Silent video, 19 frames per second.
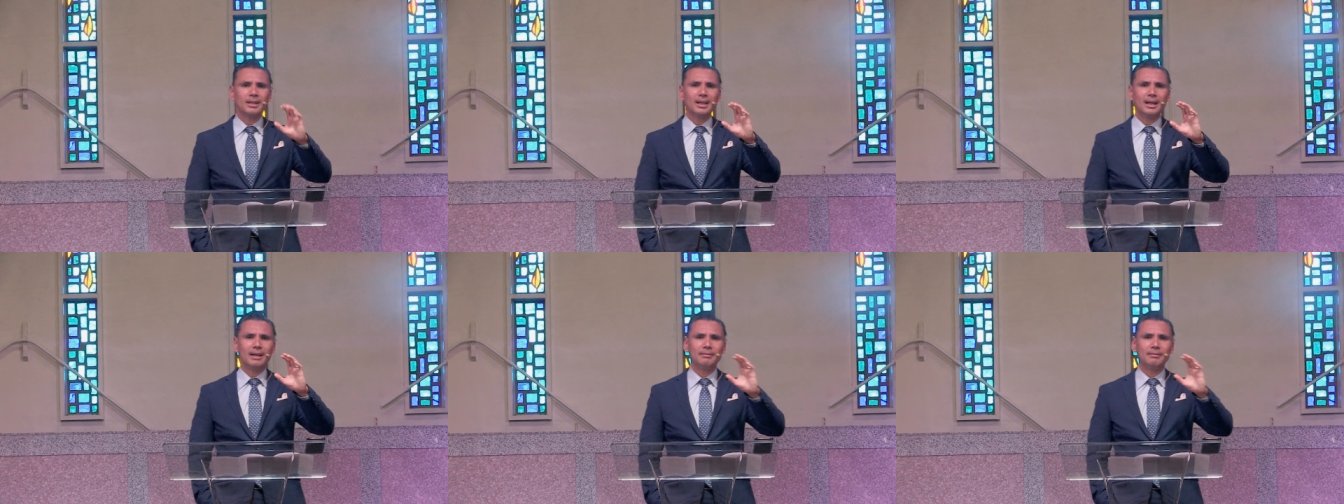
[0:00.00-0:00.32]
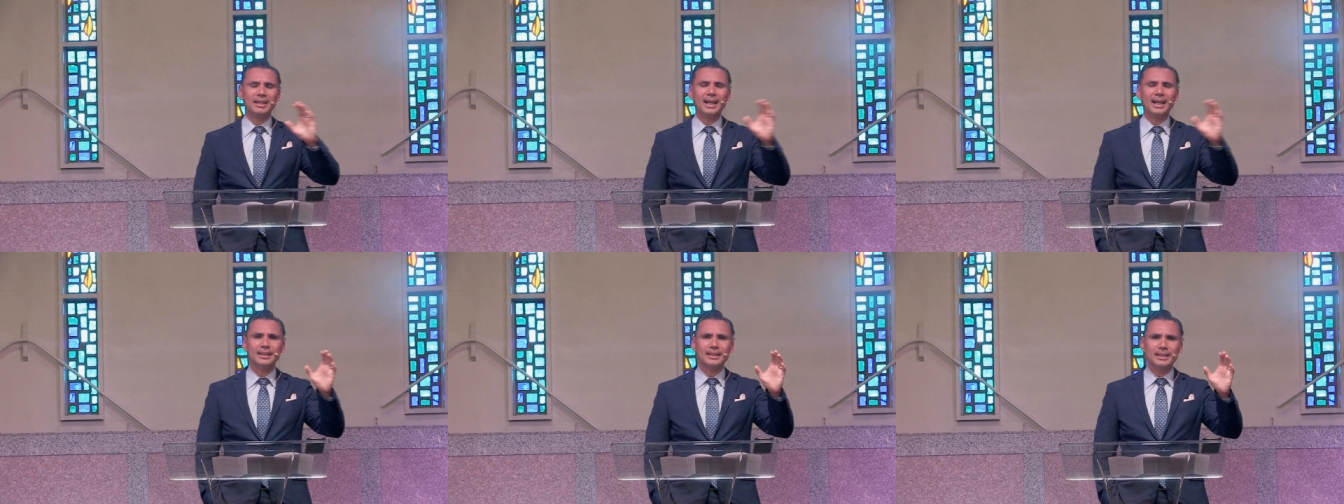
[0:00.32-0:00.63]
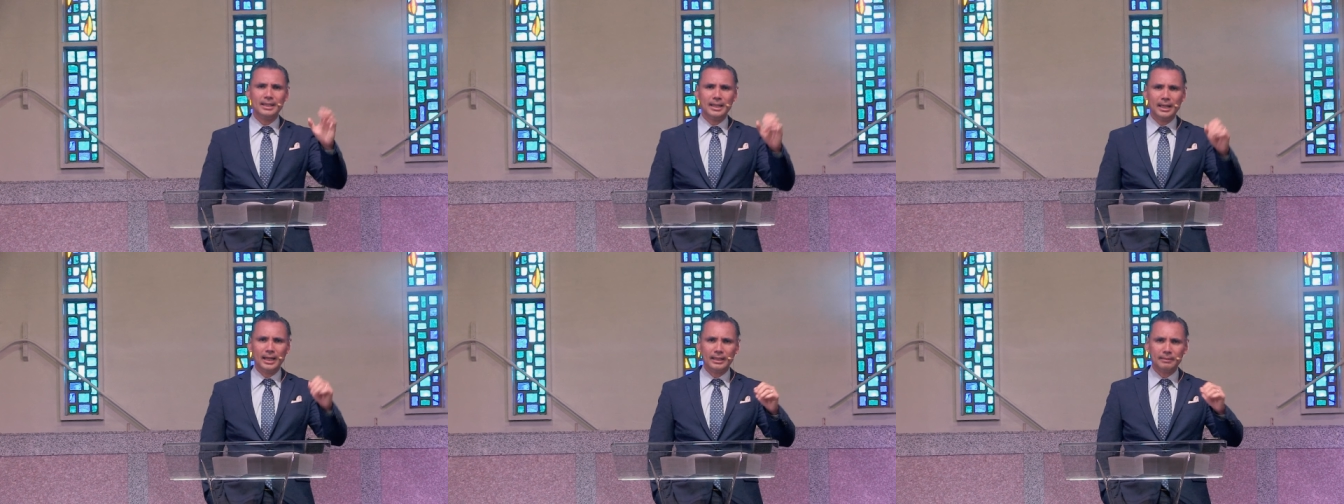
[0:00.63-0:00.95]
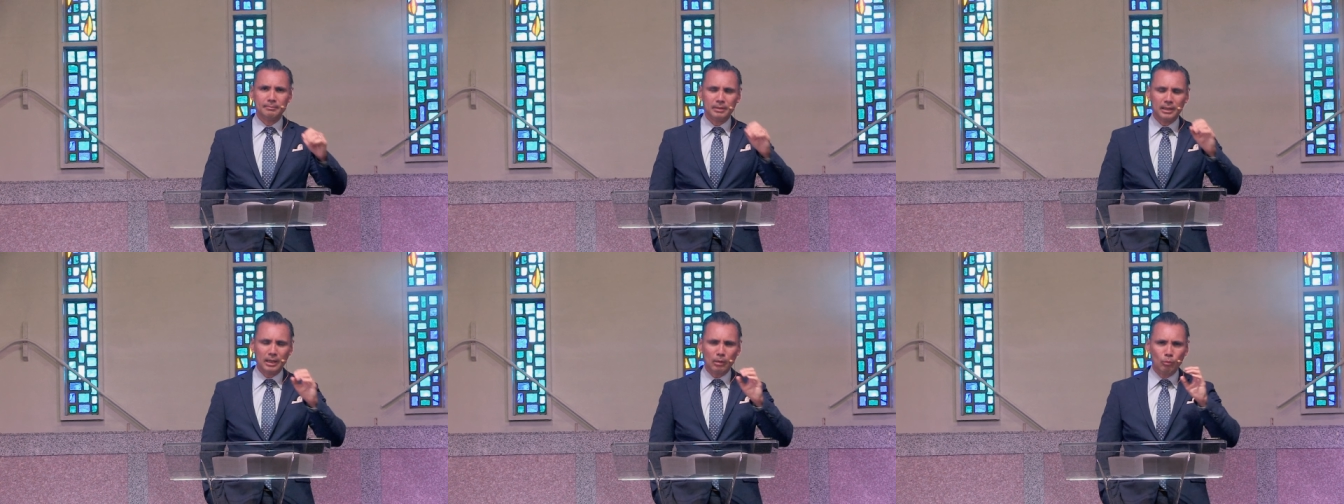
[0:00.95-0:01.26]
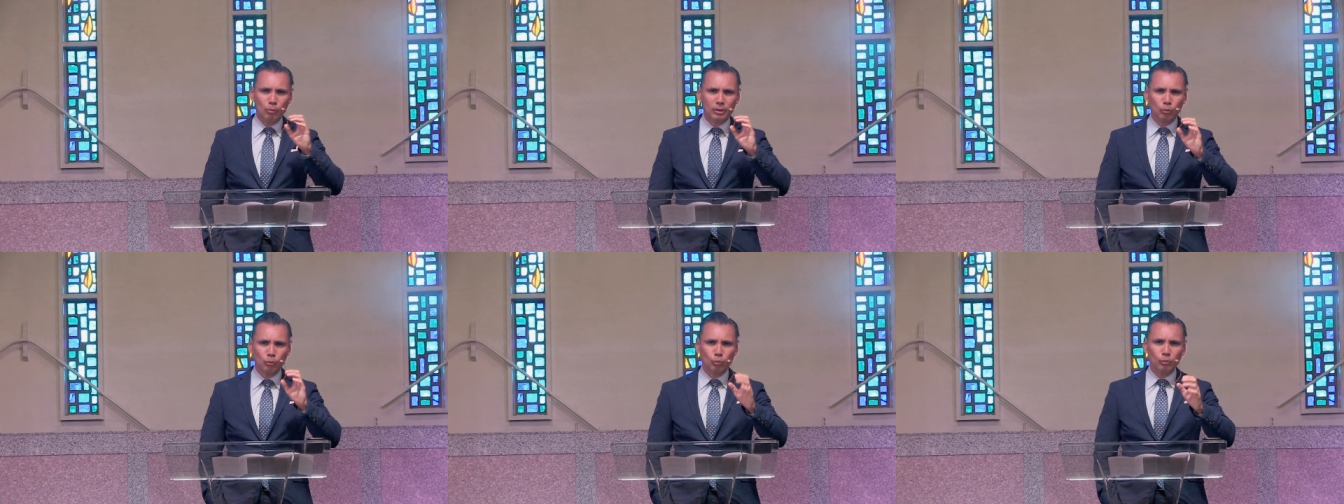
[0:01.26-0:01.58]
I've got the ad, but I
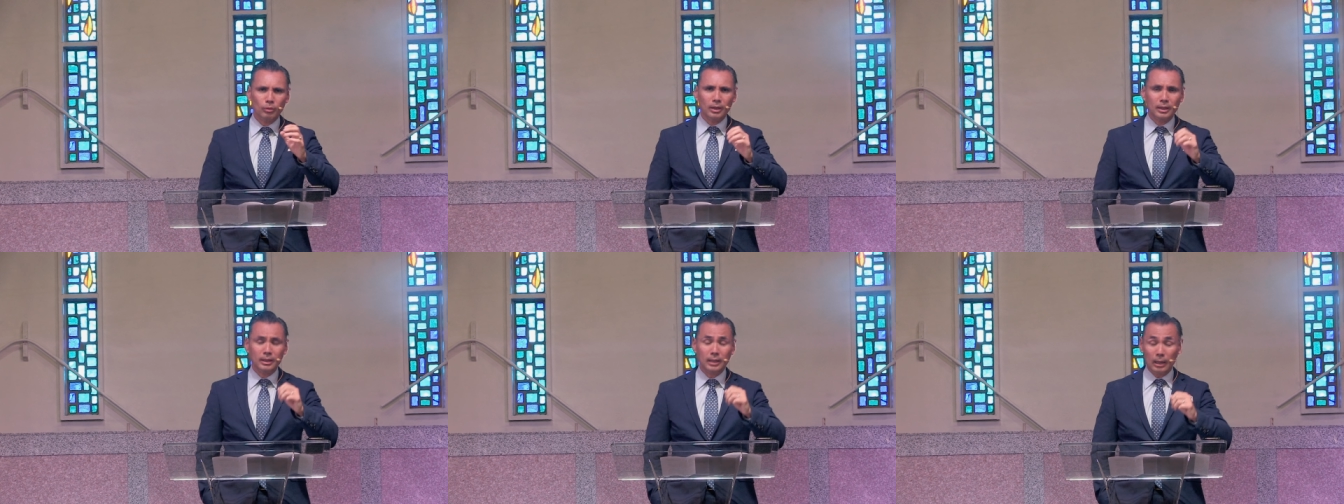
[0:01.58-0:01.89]
want to run,